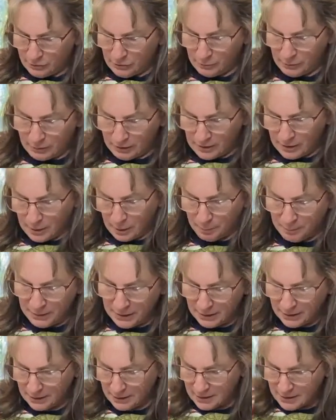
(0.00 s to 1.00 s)
You want to take a peek
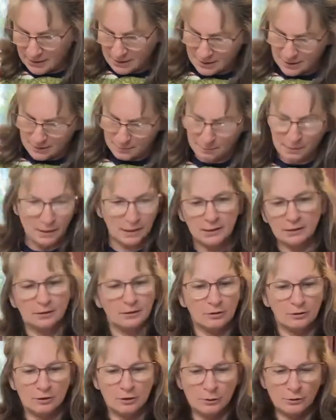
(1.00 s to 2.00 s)
at this, buddy, a
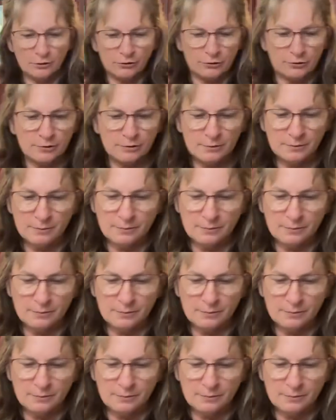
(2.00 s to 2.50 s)
little closer?